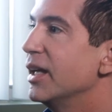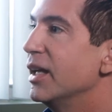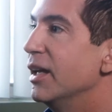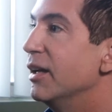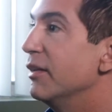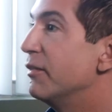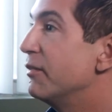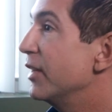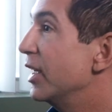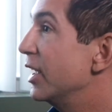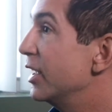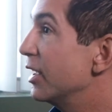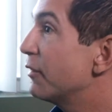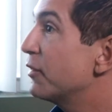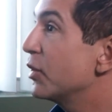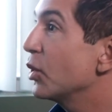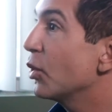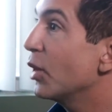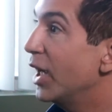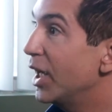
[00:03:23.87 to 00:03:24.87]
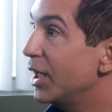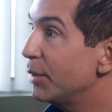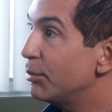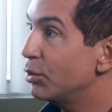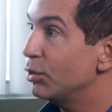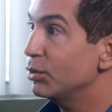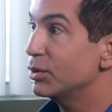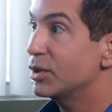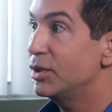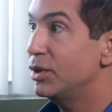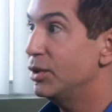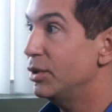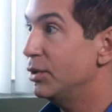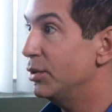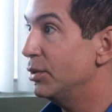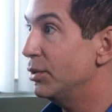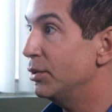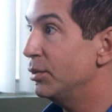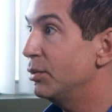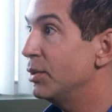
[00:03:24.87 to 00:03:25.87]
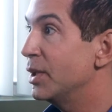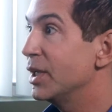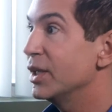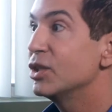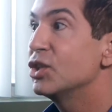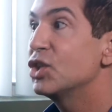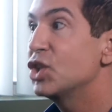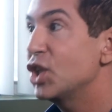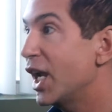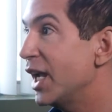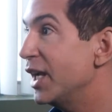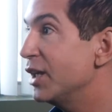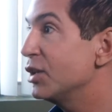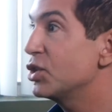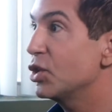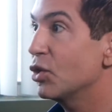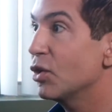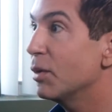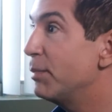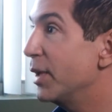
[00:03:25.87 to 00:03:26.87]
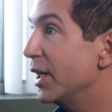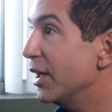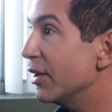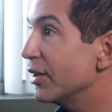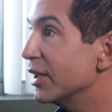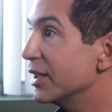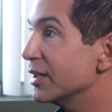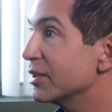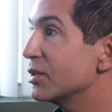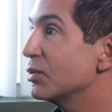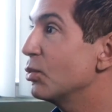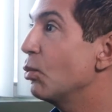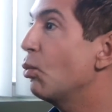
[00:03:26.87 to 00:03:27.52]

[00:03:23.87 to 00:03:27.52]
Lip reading: if you're able to change your appearance,